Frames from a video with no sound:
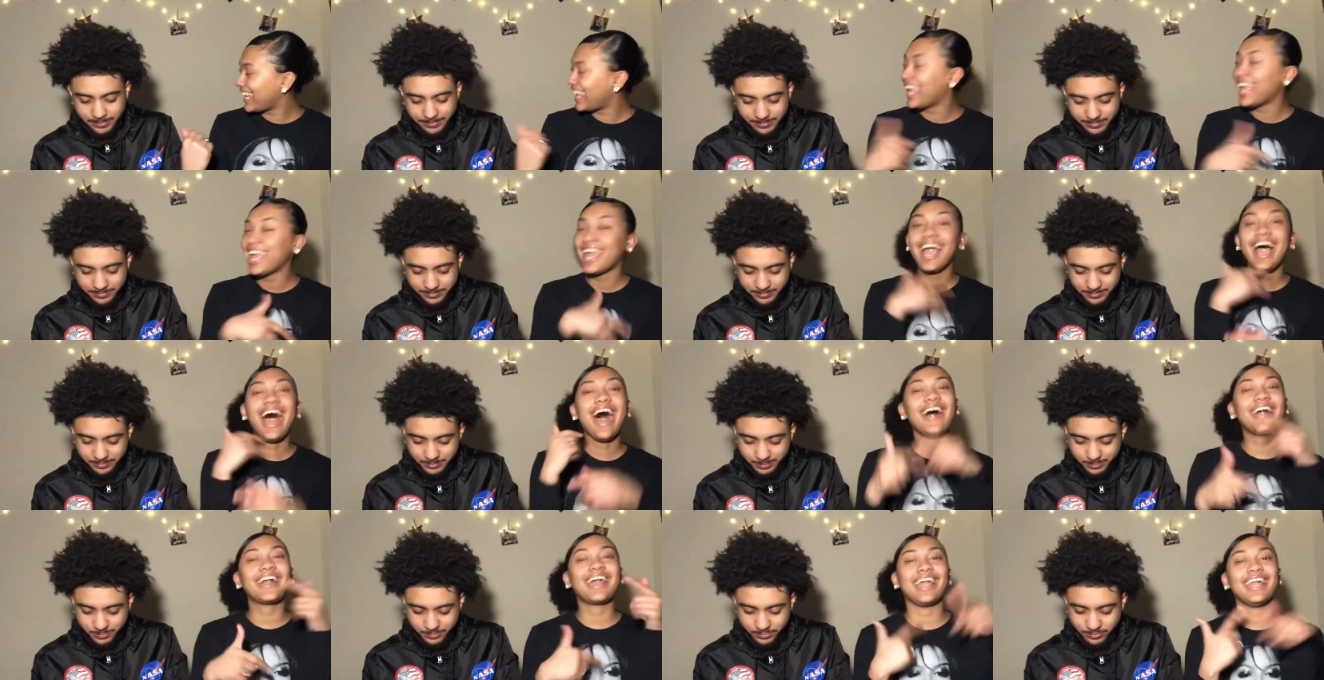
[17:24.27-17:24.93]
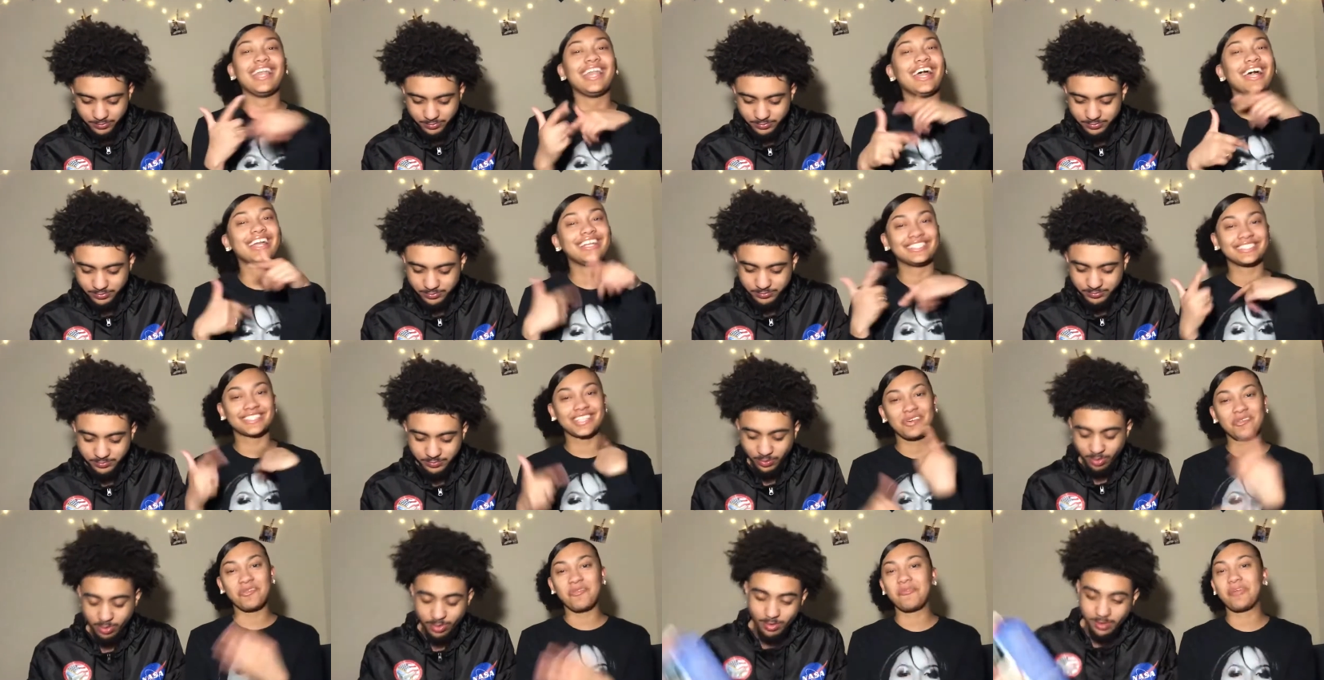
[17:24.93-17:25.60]
Speaker 1: it. Okay, now this
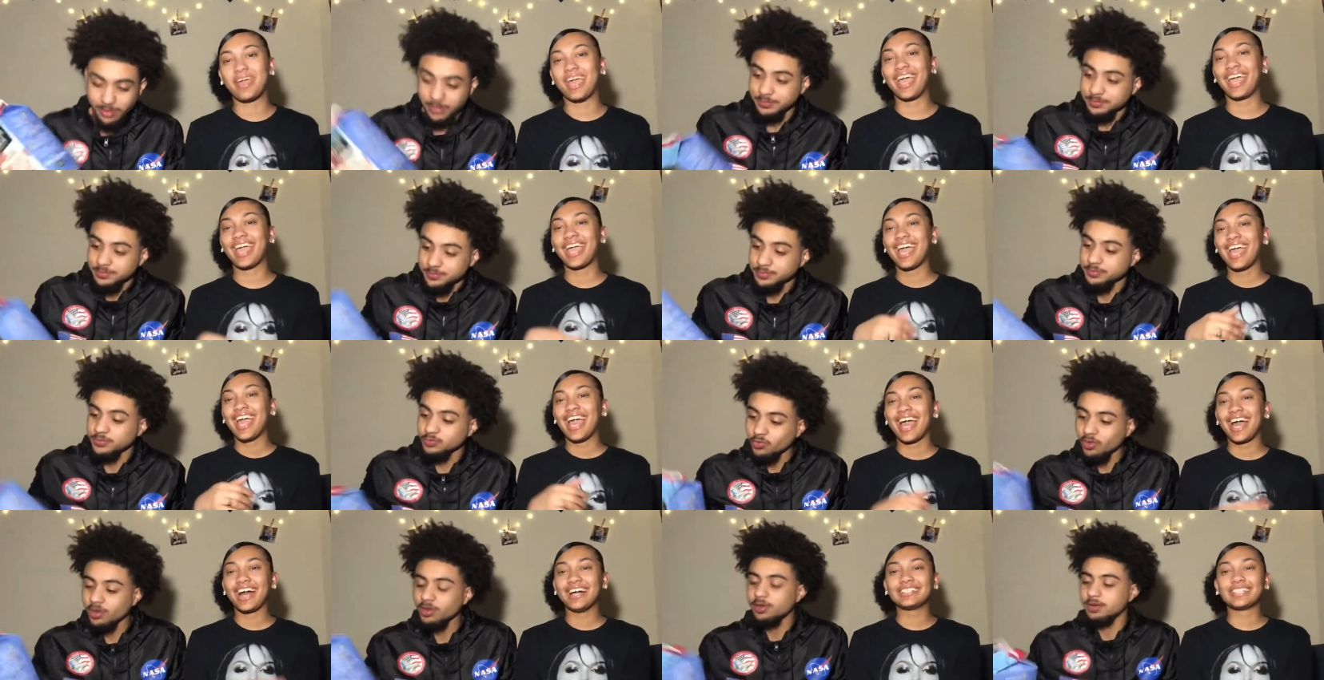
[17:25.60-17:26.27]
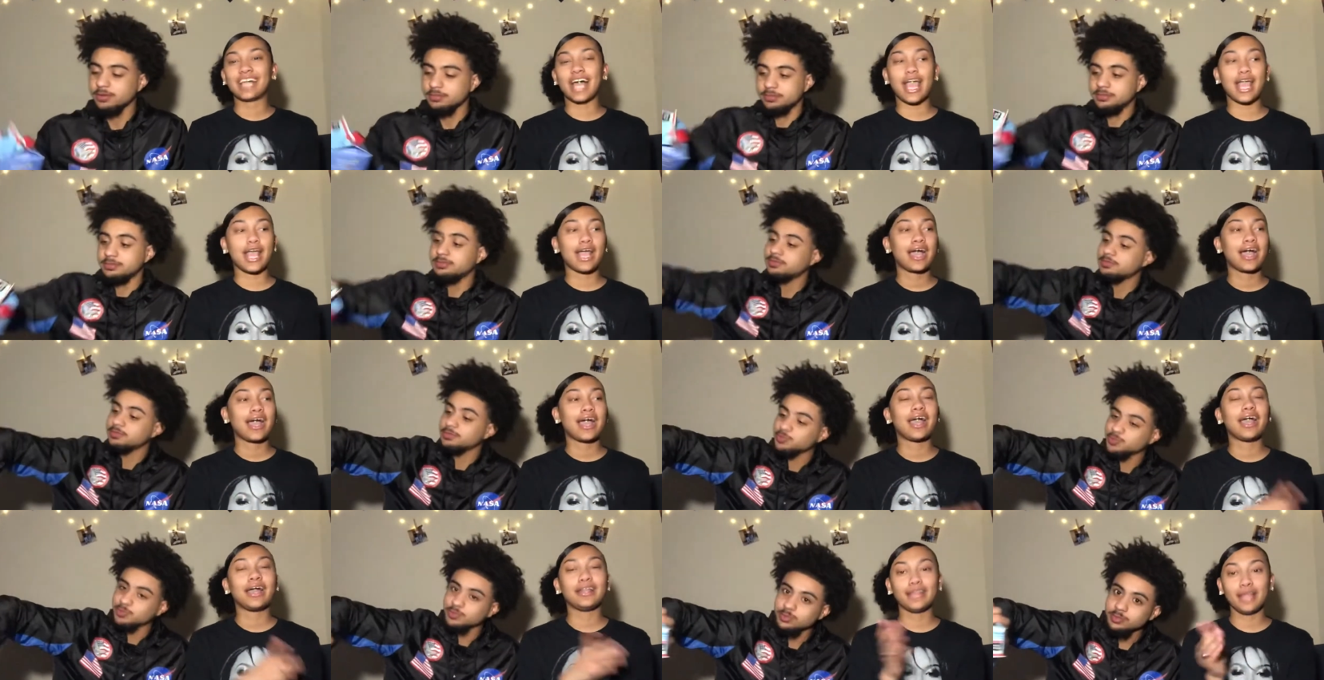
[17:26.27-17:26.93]
coming back. I was like,
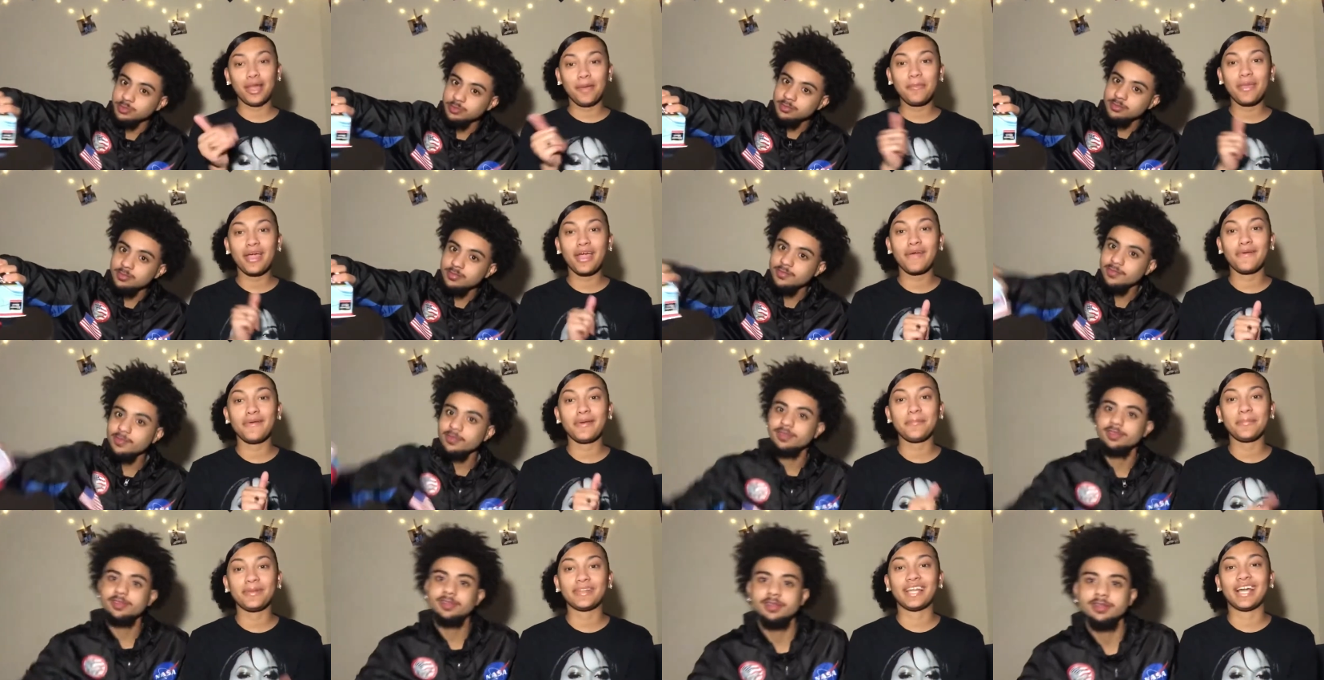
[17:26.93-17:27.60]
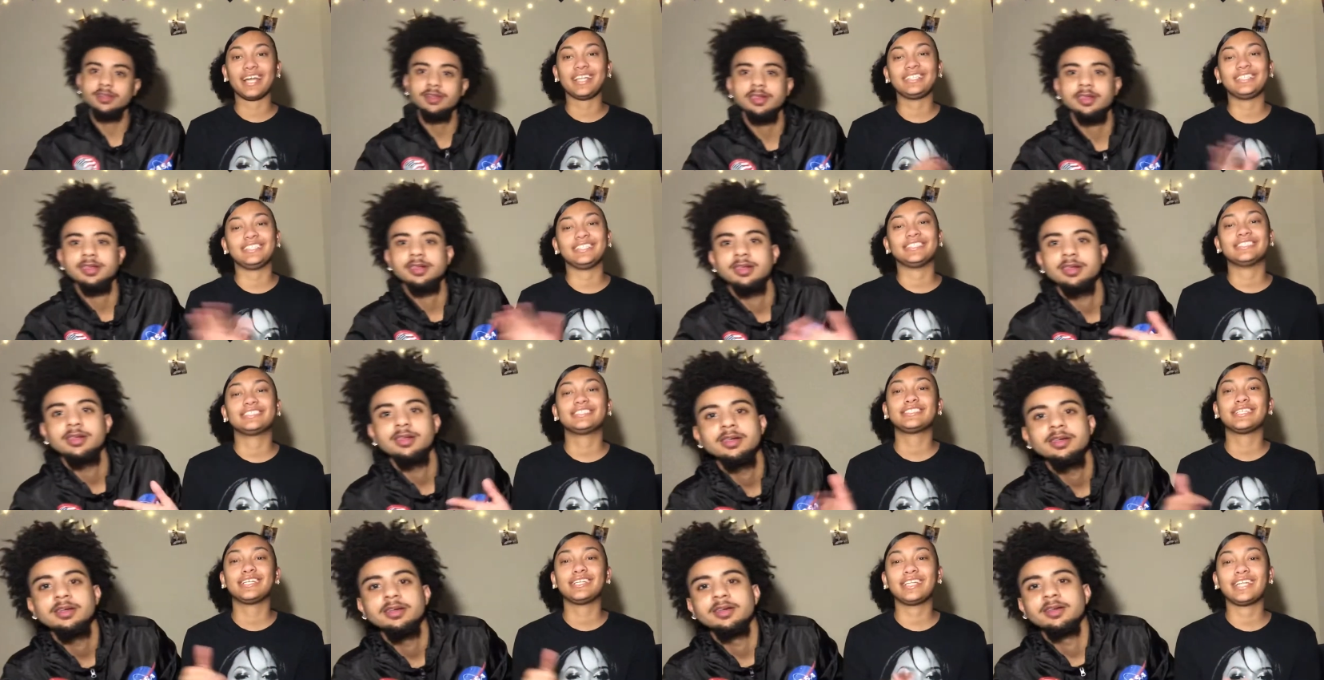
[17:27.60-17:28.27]
let me hurry up and like this.
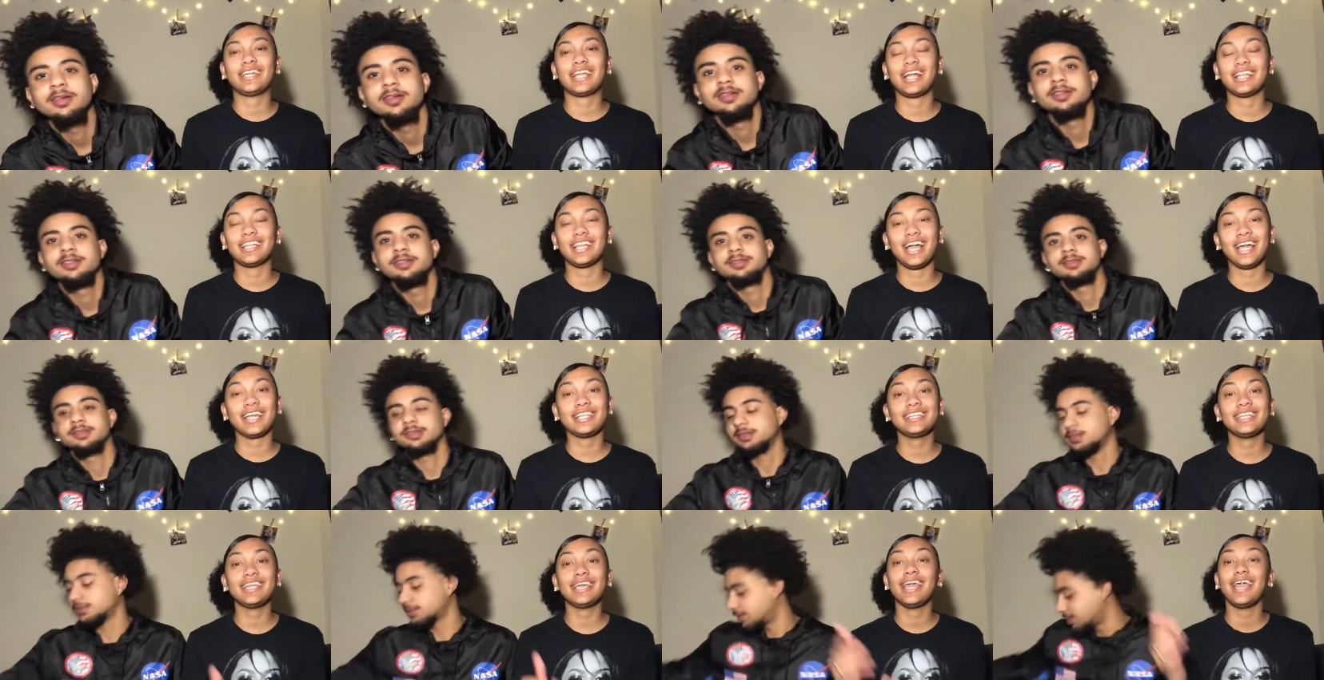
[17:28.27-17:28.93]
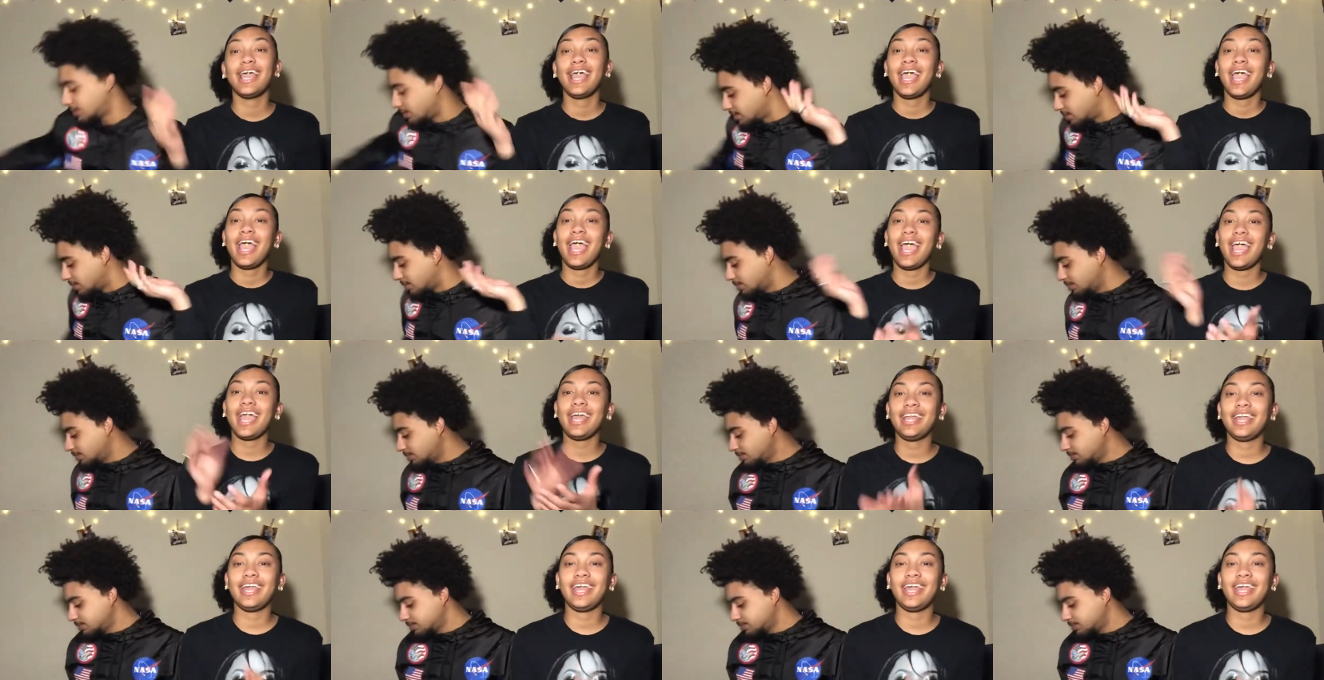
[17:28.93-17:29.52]
So then I liked it. And